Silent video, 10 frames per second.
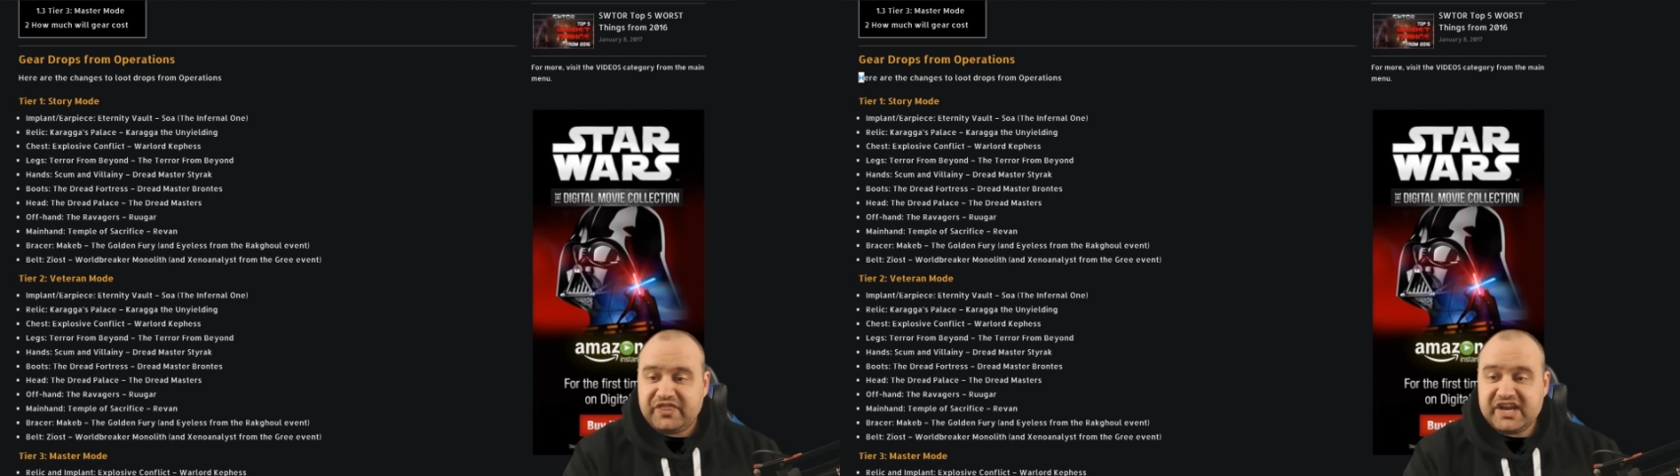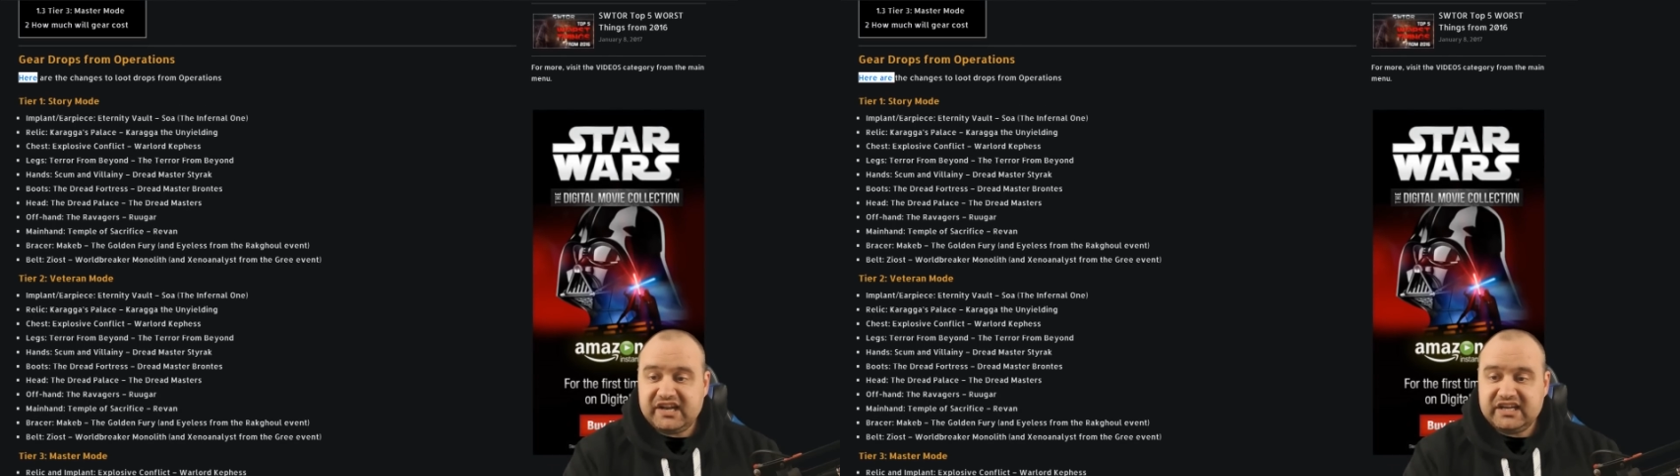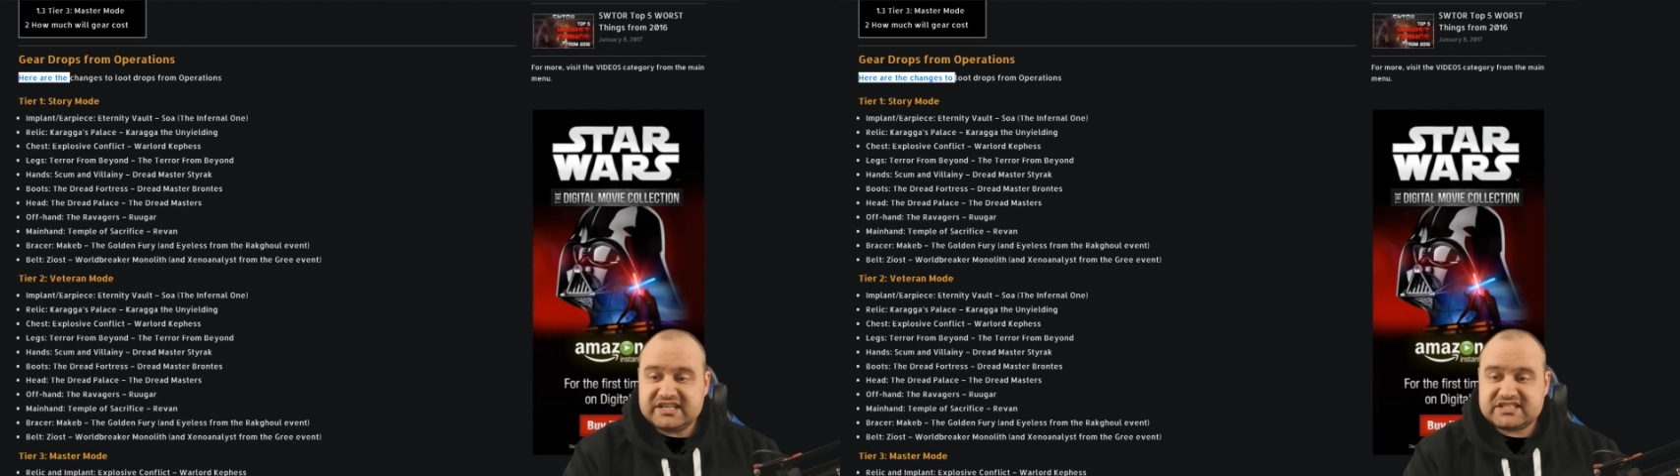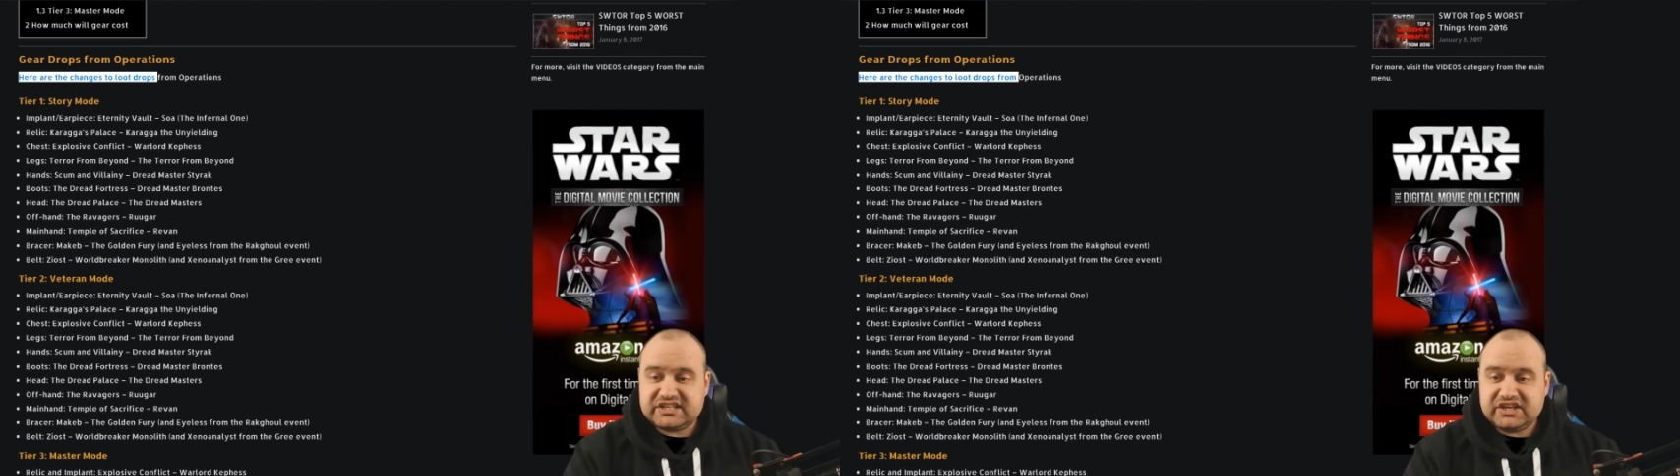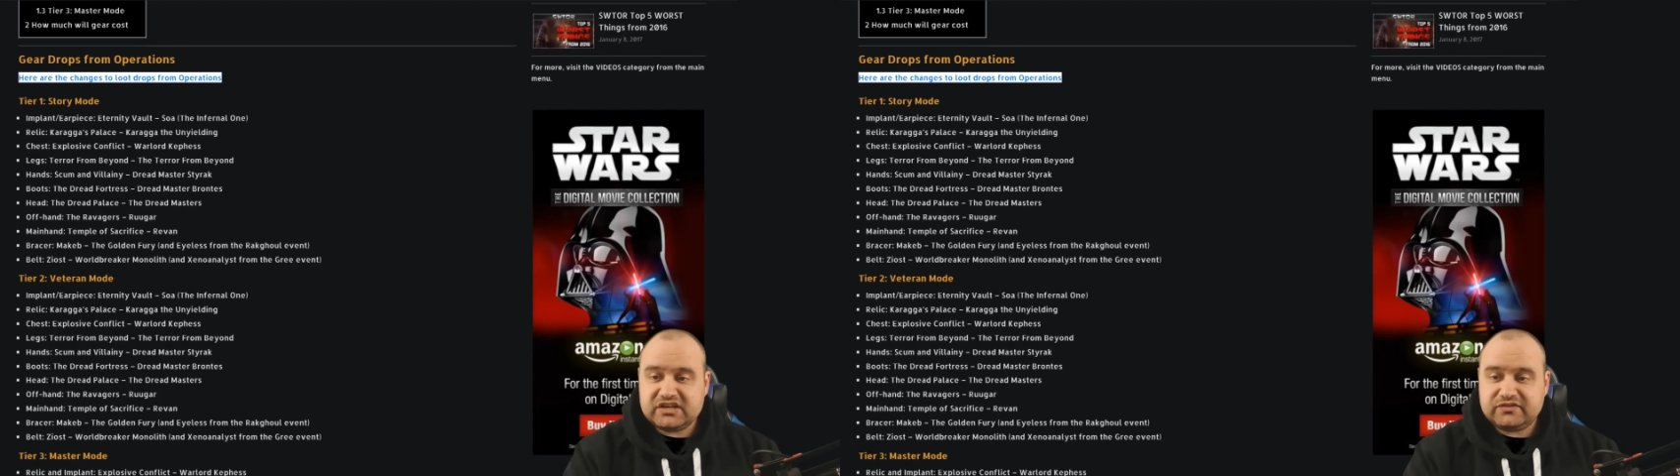3 lists
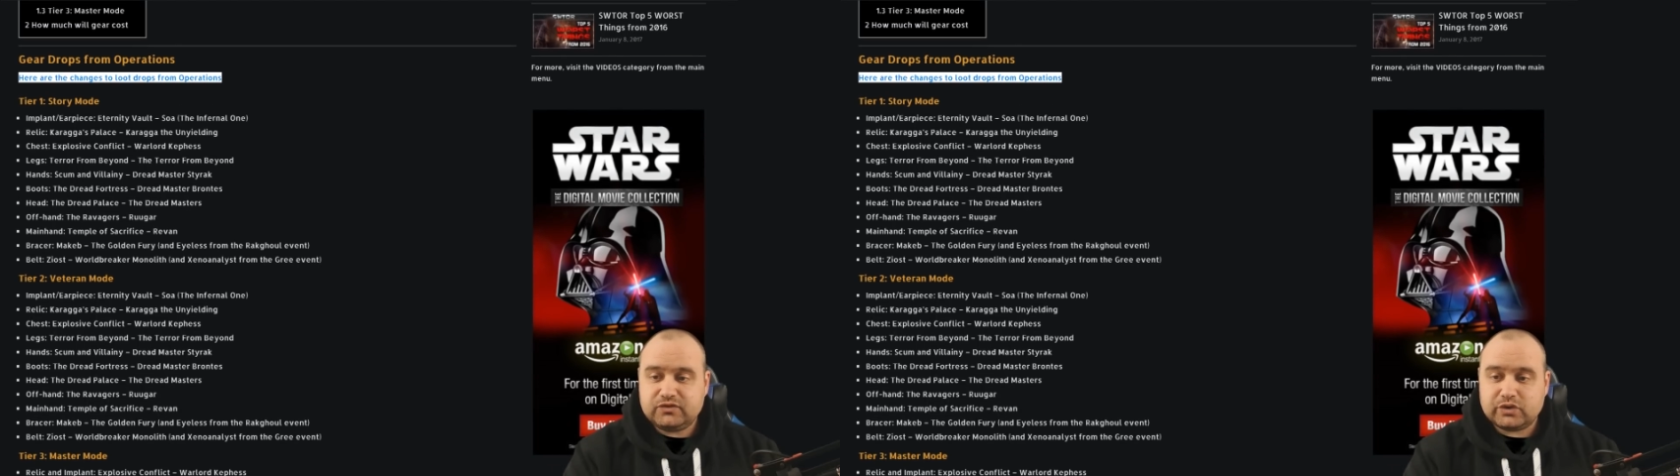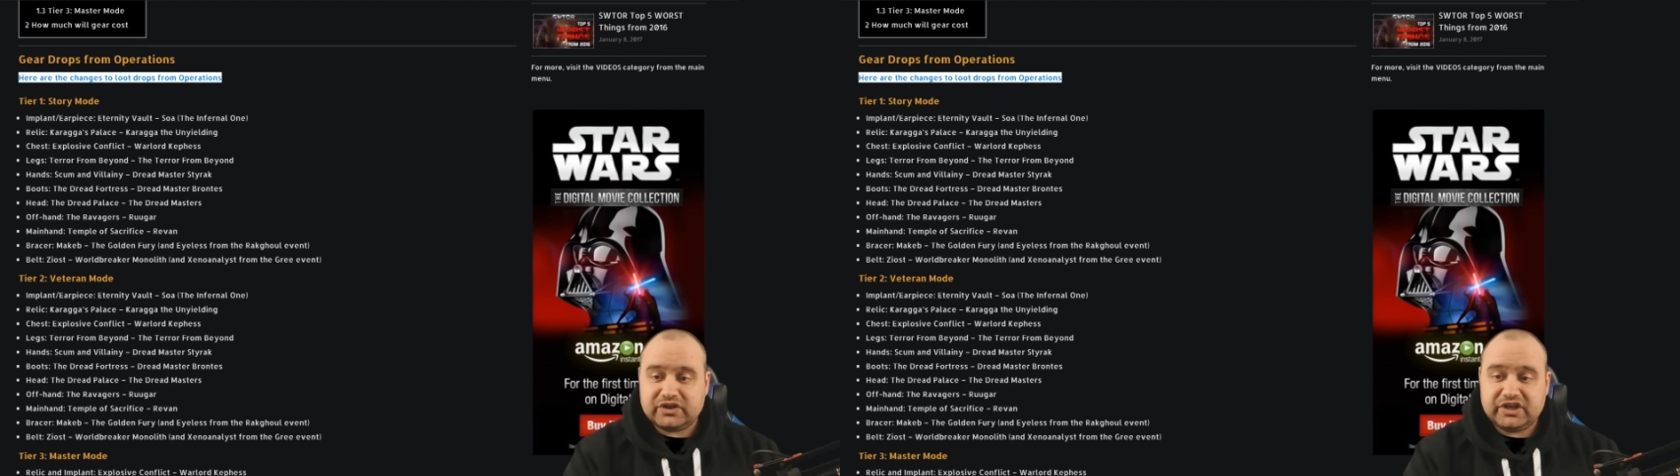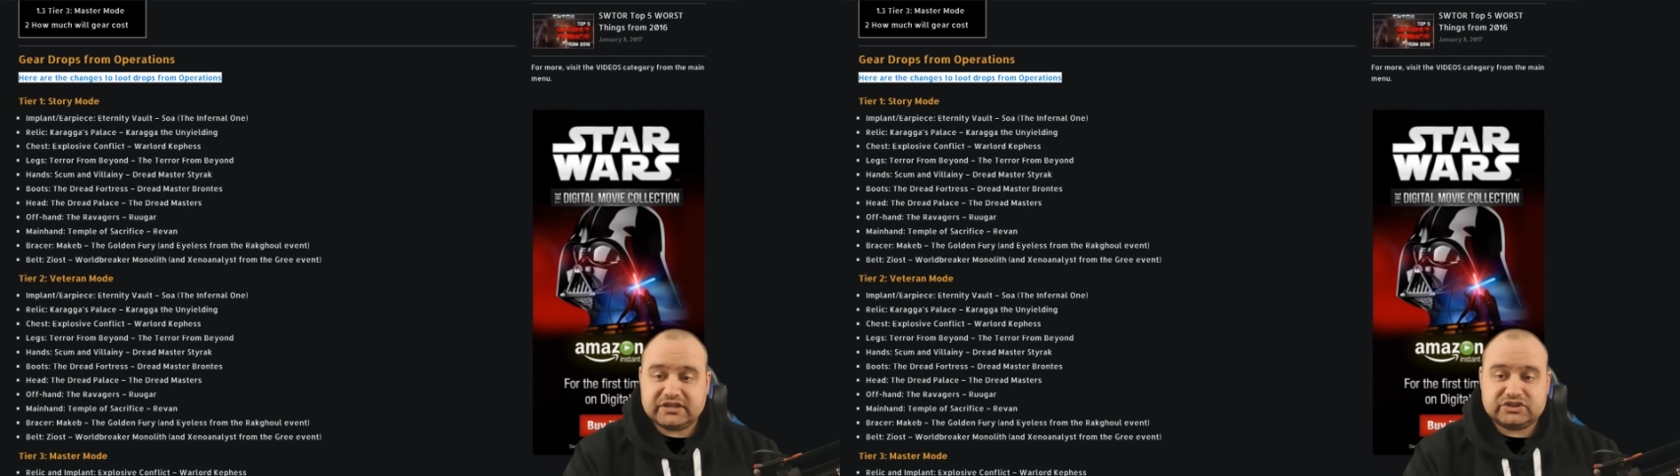here for gear